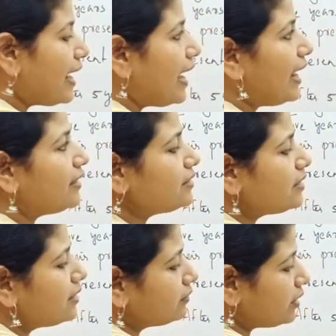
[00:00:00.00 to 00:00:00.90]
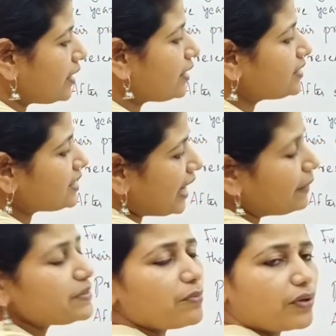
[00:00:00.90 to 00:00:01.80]
and 3
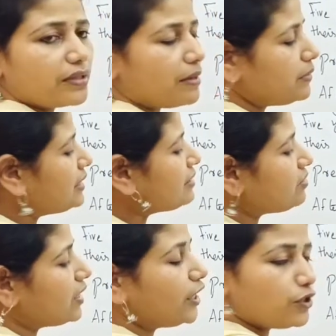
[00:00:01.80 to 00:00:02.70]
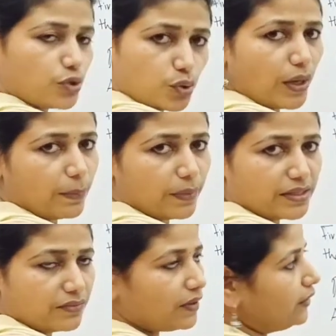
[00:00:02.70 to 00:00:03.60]
times more than means 3 into y
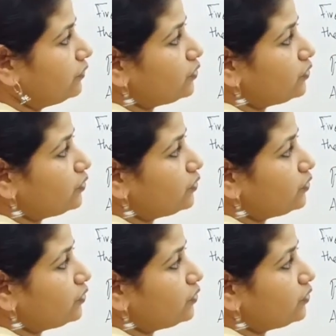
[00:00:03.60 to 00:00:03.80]
plus 5.